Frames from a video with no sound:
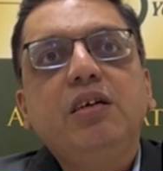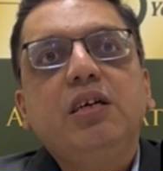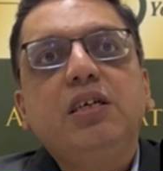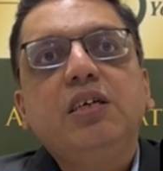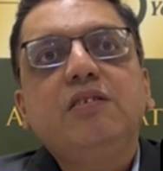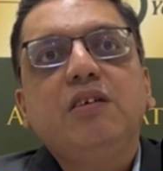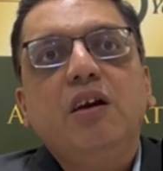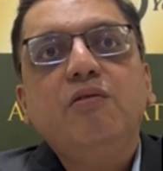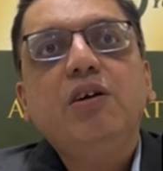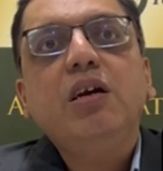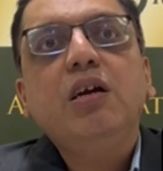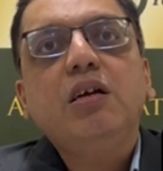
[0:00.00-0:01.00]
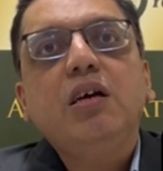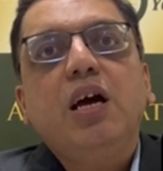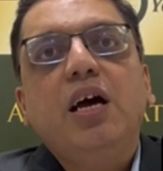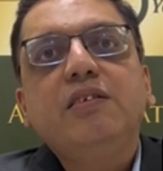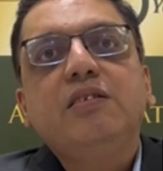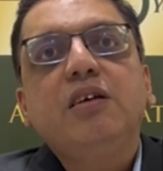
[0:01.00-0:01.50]
that silver
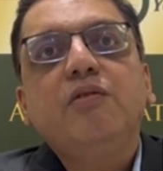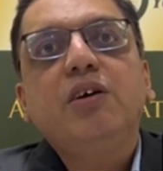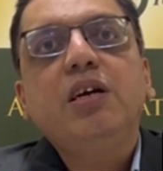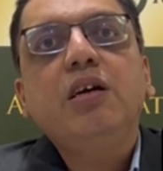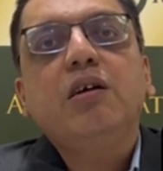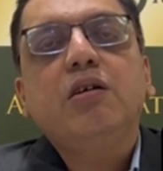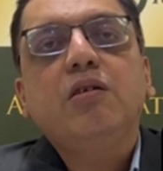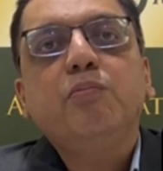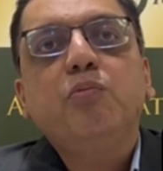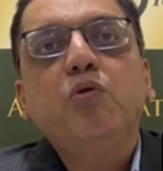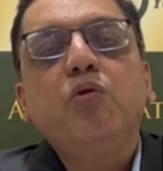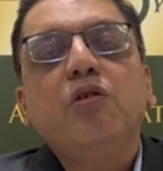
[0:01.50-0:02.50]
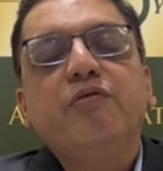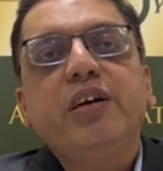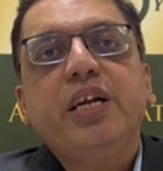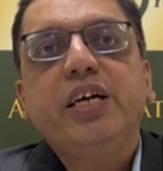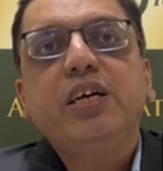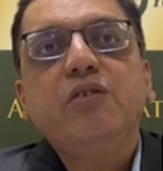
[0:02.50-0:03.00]
has given more of a
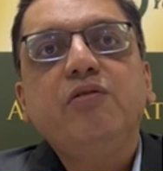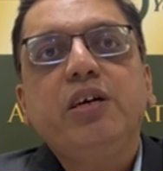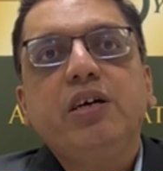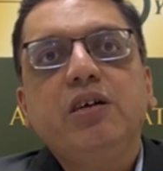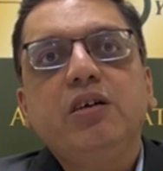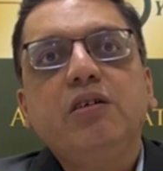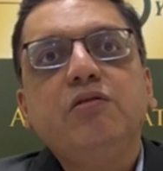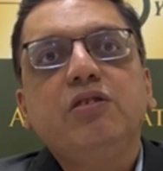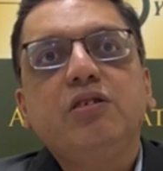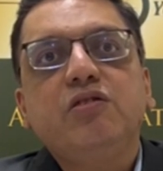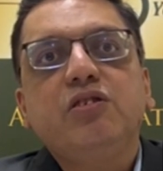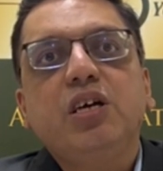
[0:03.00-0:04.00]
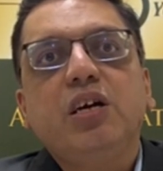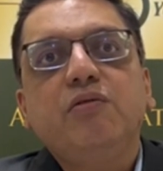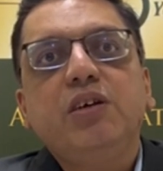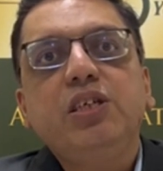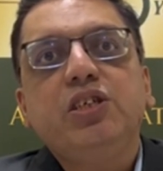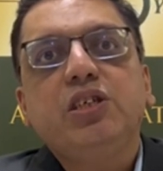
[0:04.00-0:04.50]
negative return since
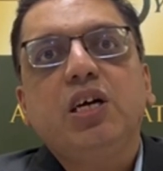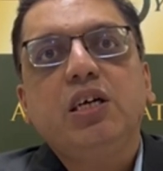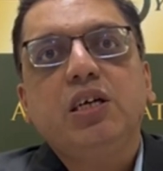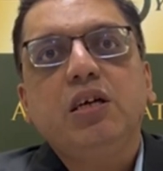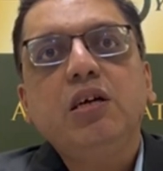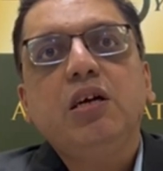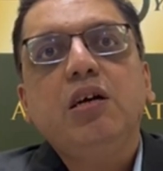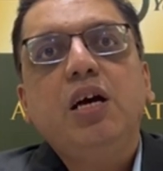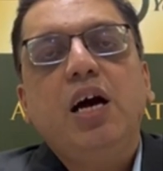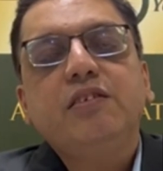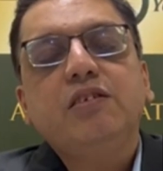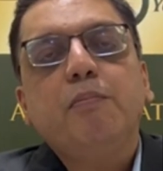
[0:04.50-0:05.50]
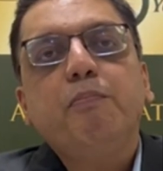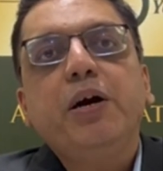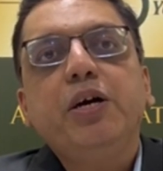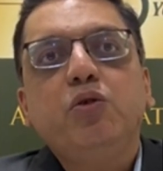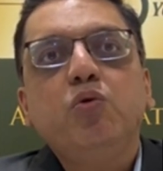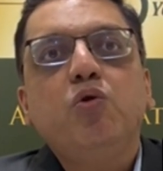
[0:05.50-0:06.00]
January starting as
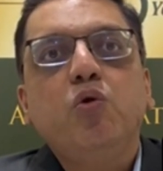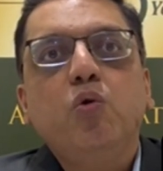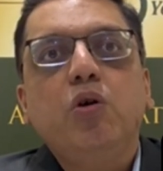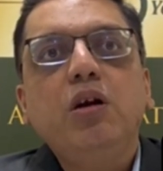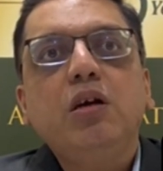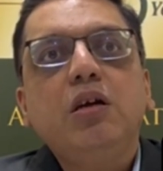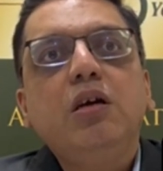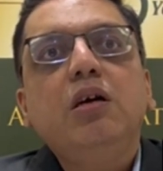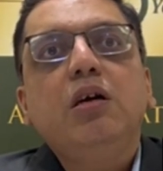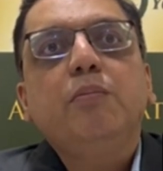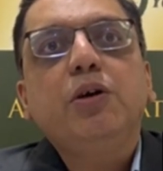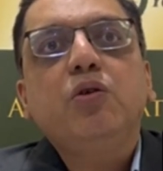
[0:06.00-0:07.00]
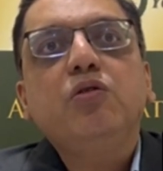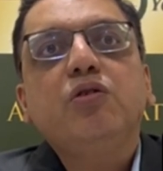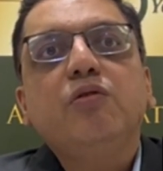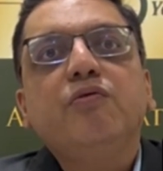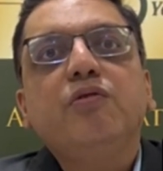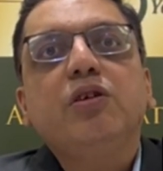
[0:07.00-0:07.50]
compared to gold because
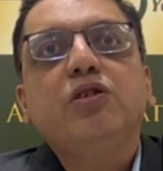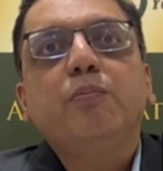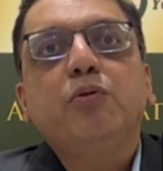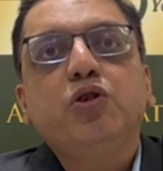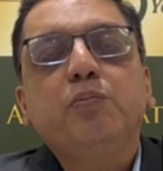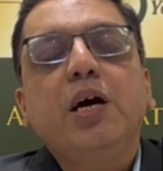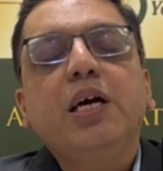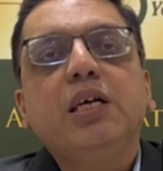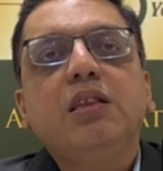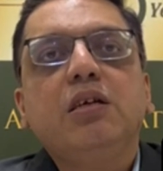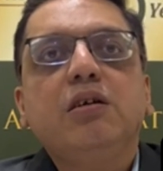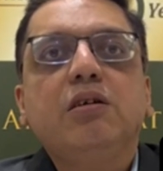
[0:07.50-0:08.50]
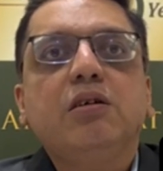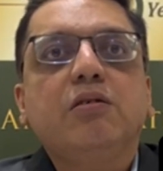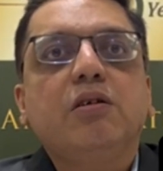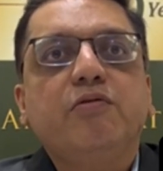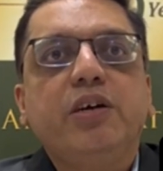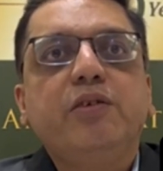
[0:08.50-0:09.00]
of the pushback in the
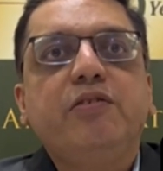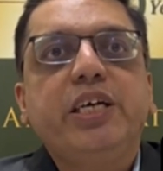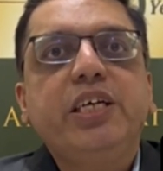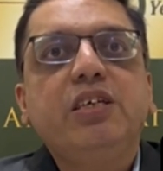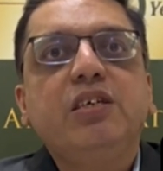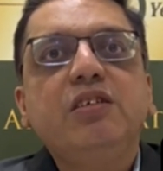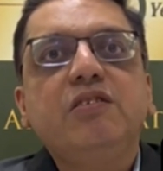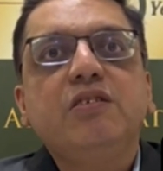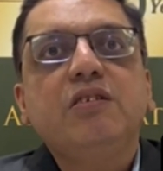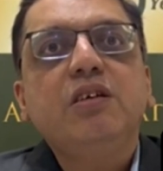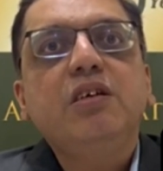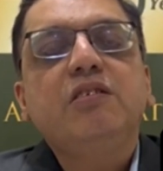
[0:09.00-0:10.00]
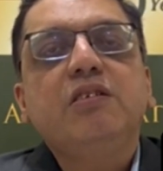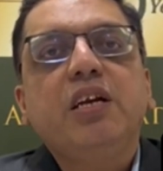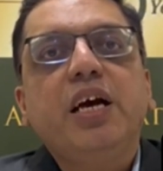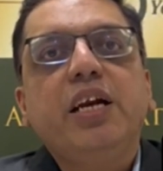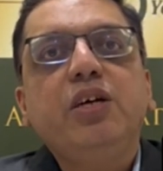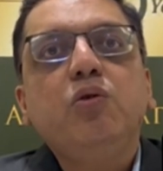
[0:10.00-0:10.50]
Fed rate cuts
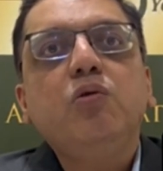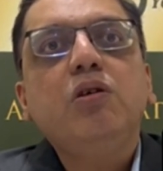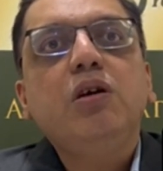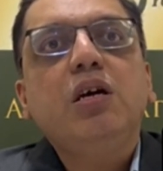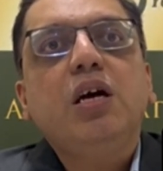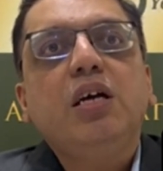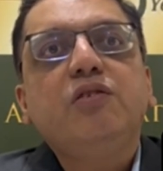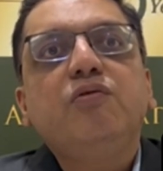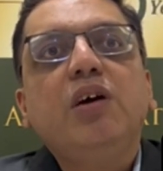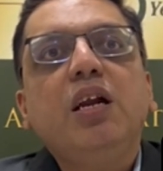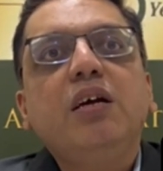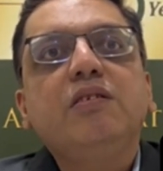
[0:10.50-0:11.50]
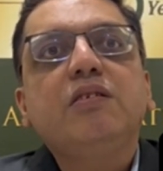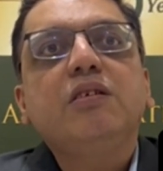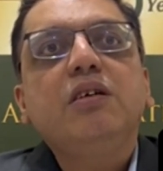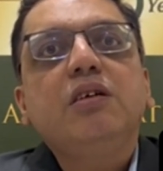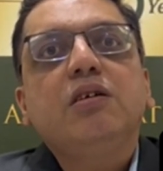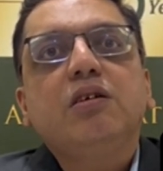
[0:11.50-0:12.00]
scenario as well as
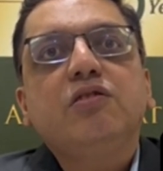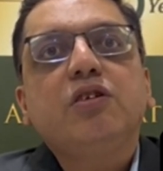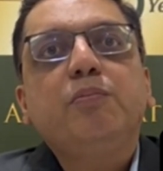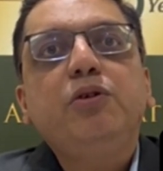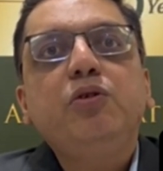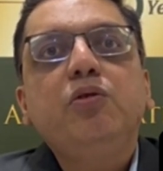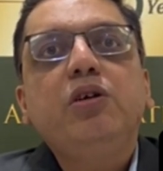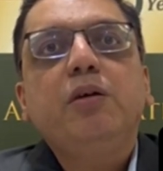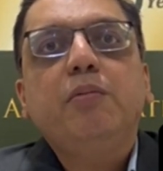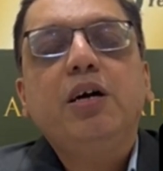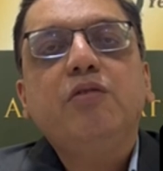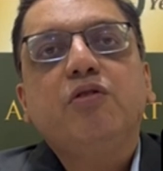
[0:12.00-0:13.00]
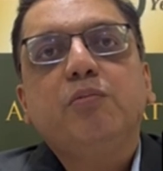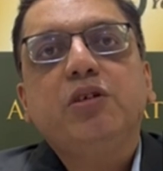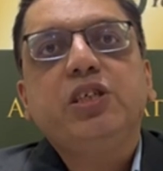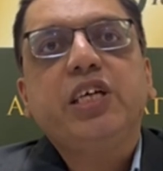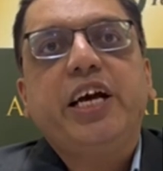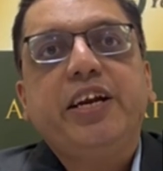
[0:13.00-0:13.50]
subdued demand from the
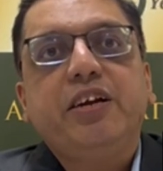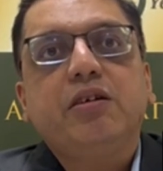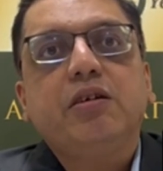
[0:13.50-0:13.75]
China.